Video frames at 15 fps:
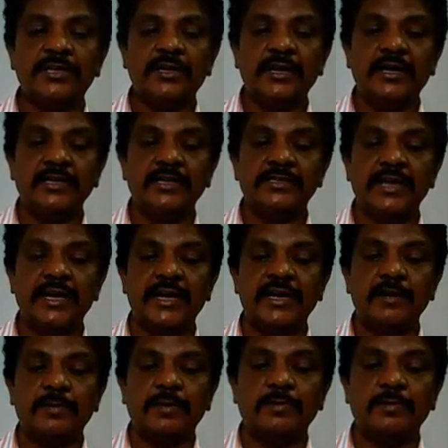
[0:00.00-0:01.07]
rate is directly
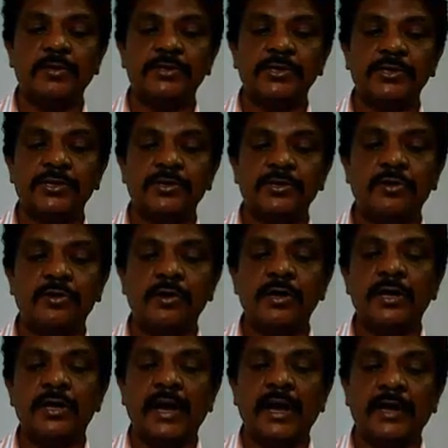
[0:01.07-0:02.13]
proportional to
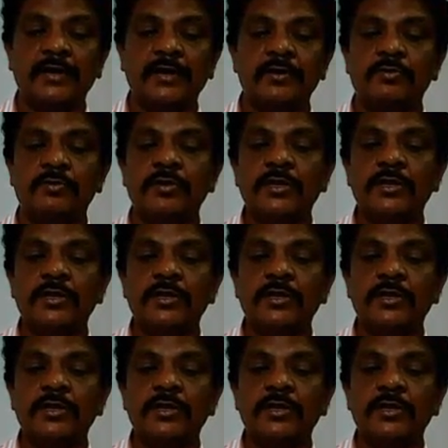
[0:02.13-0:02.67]
N2.